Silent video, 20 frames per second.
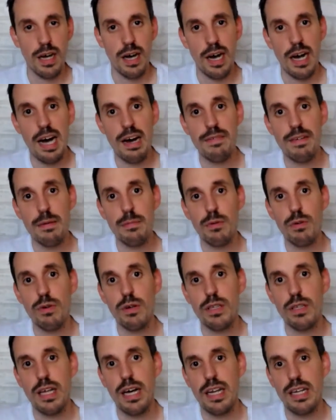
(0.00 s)
have a
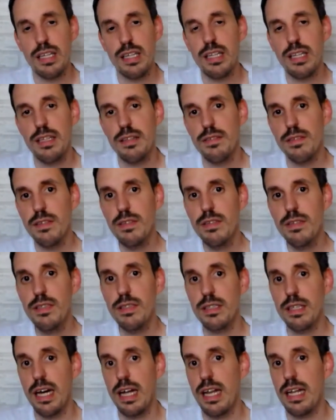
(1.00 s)
book that
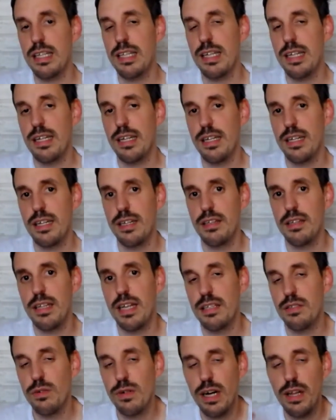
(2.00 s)

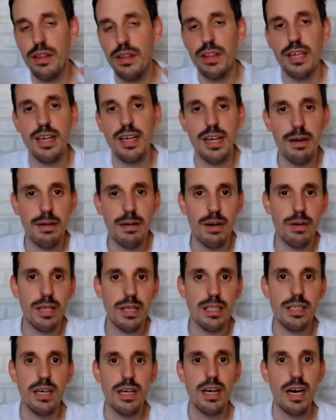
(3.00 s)
you can think about it